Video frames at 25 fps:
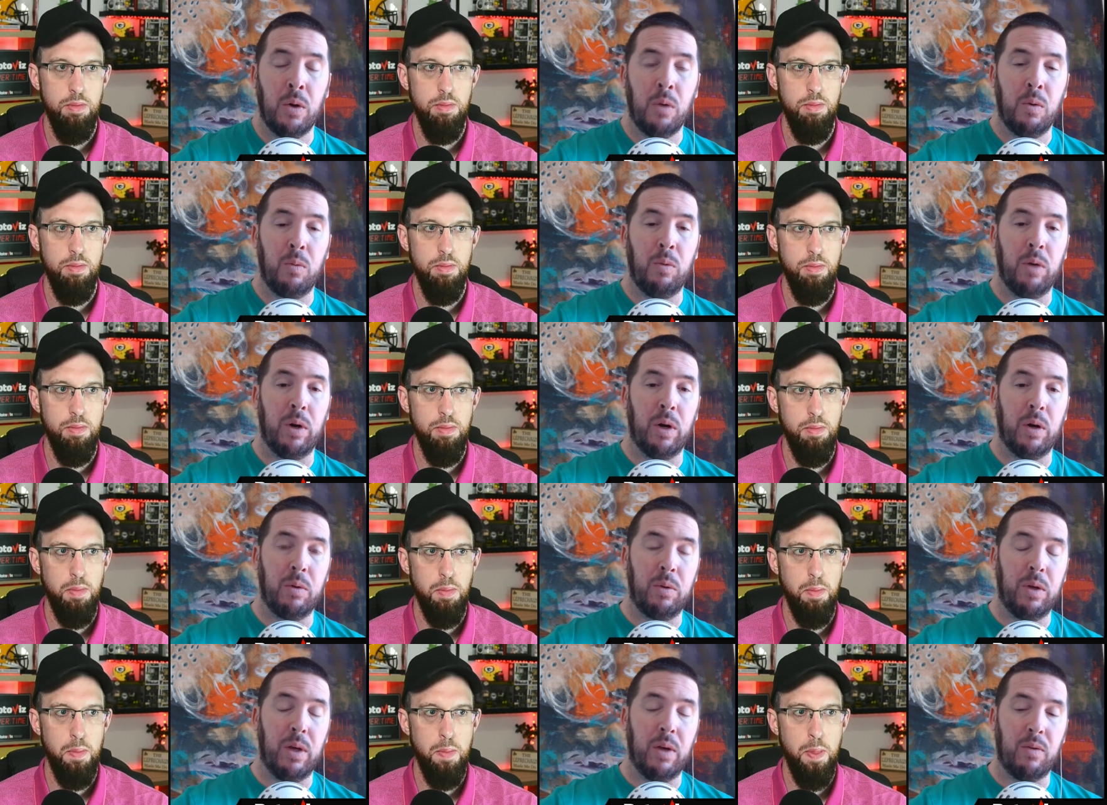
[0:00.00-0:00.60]

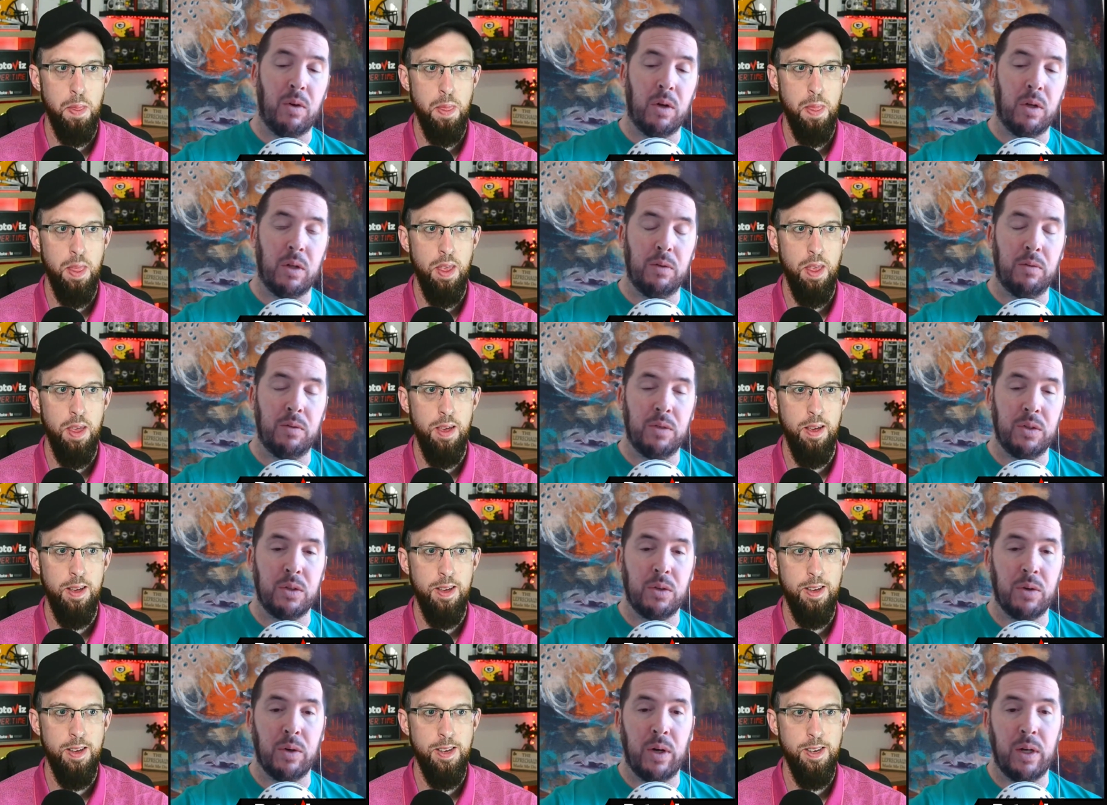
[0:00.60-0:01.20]
Speaker 1: where we have all of
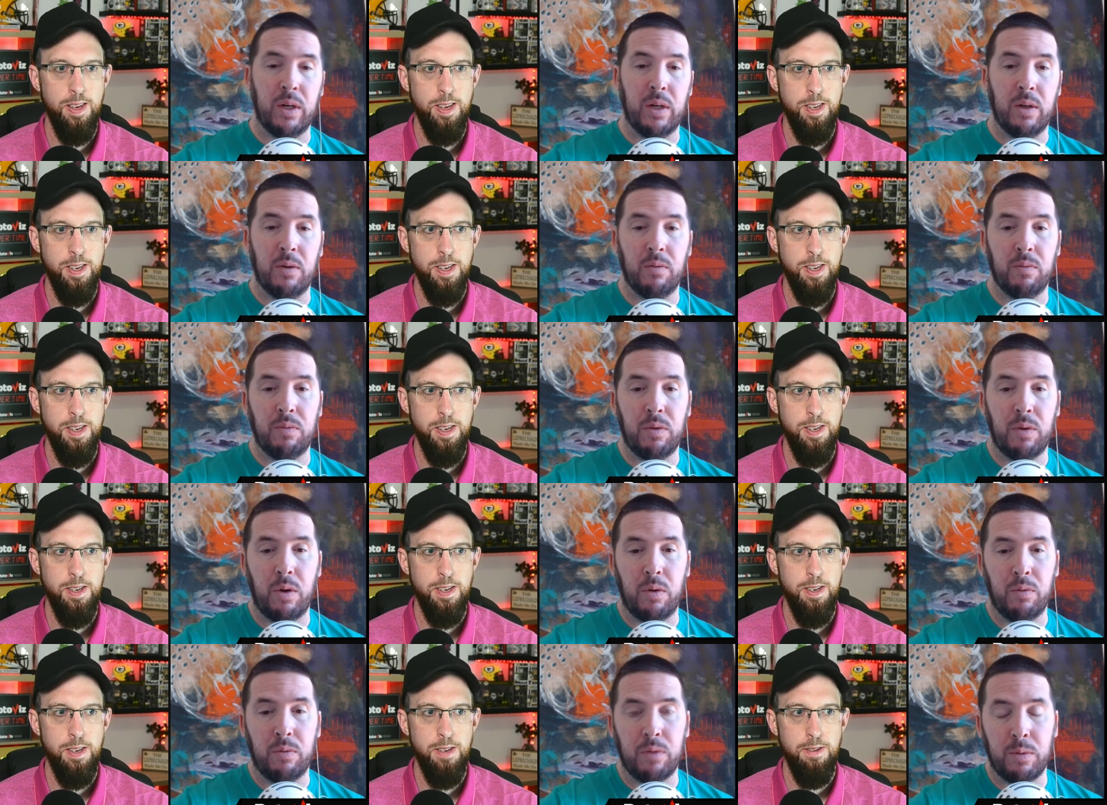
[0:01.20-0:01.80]
this great
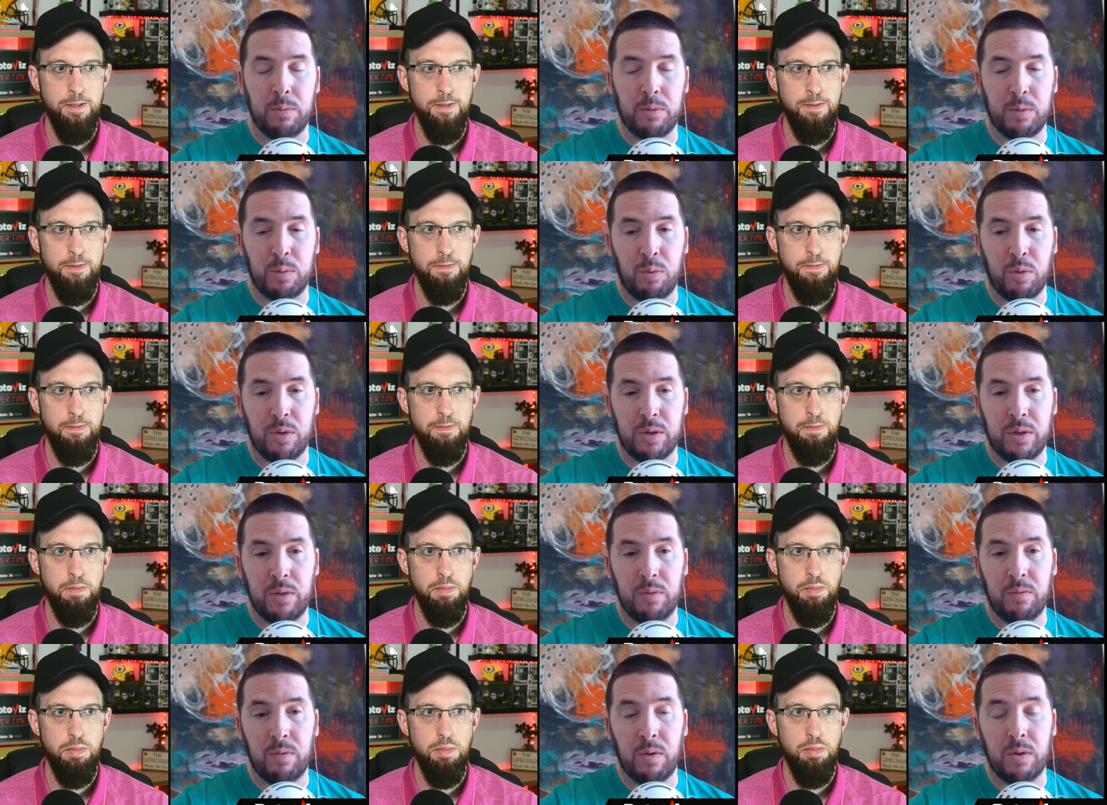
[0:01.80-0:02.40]
info from
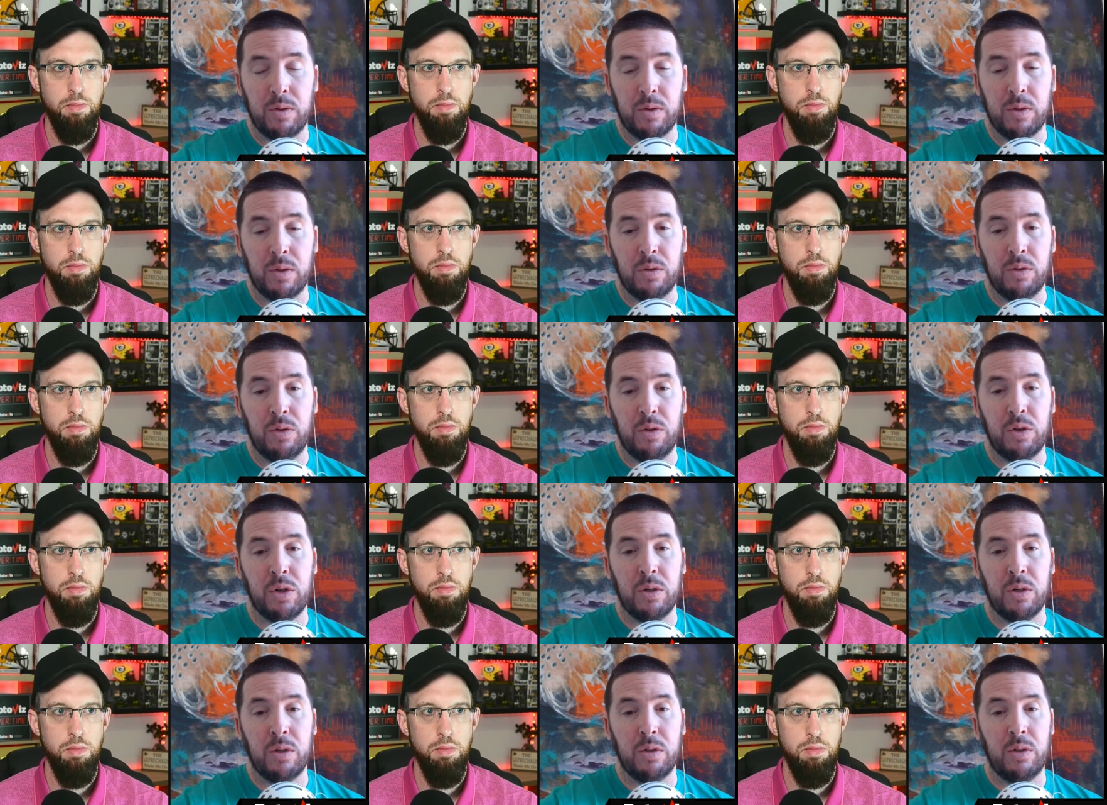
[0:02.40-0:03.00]
Sports Info
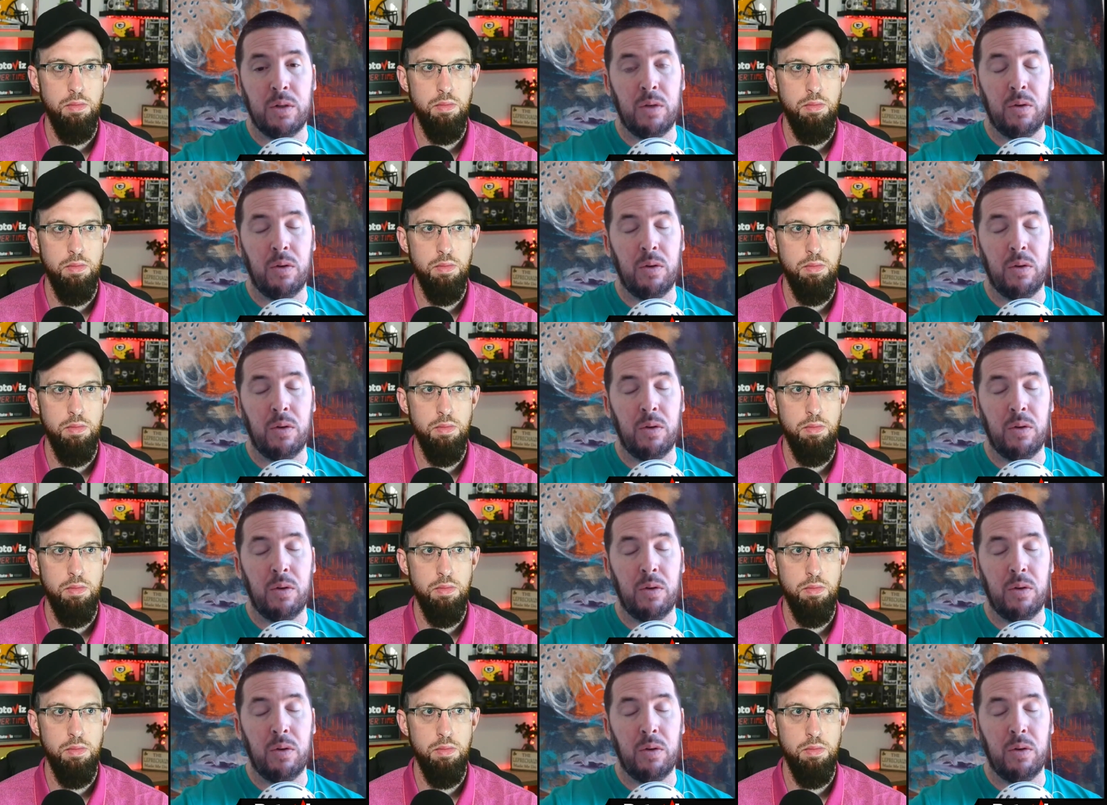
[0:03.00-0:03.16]
Solutions.